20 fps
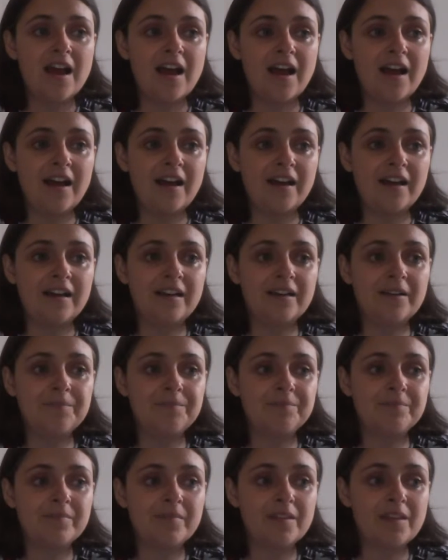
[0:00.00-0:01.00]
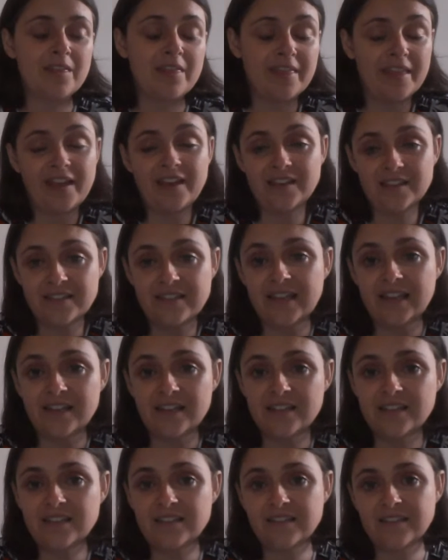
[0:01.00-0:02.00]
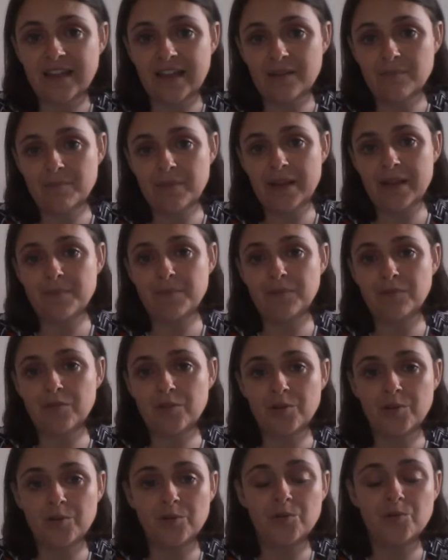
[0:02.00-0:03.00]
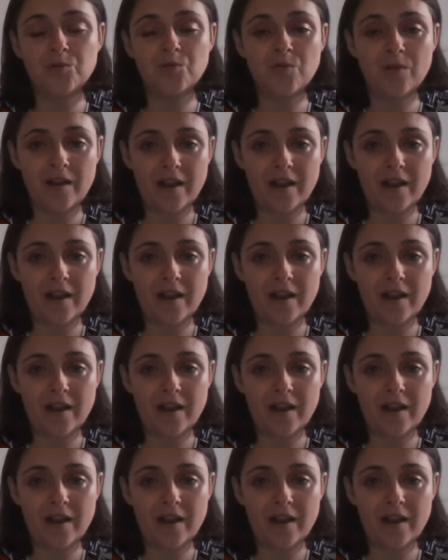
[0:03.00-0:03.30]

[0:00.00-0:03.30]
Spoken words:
their descendants and people who